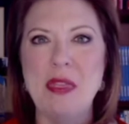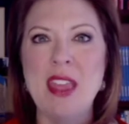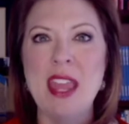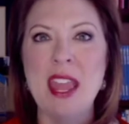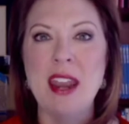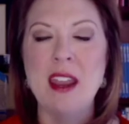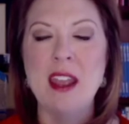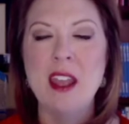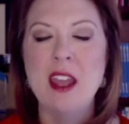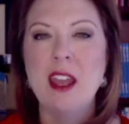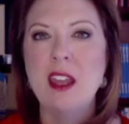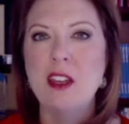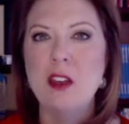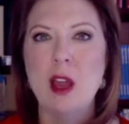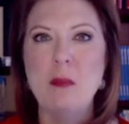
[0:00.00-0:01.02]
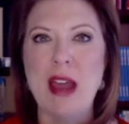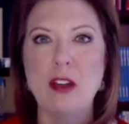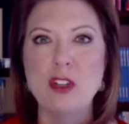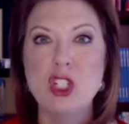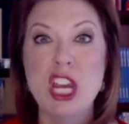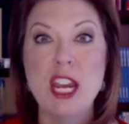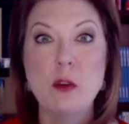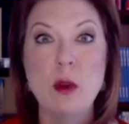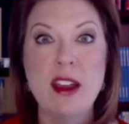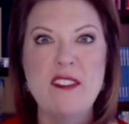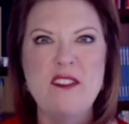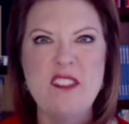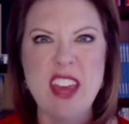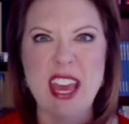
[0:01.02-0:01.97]
about January 5th,
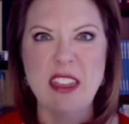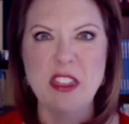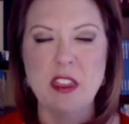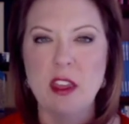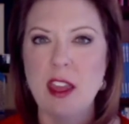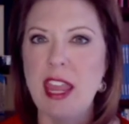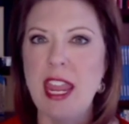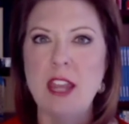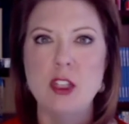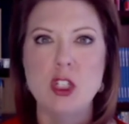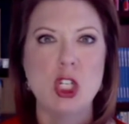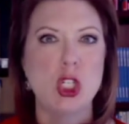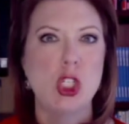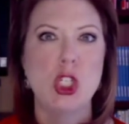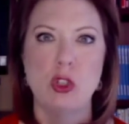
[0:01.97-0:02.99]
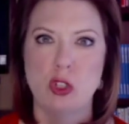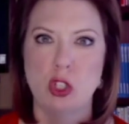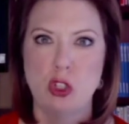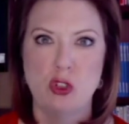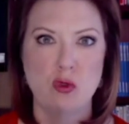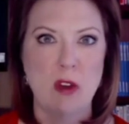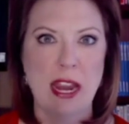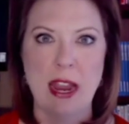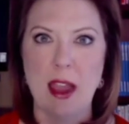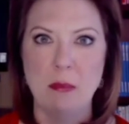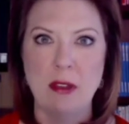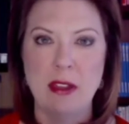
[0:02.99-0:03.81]
it just shoots straight up.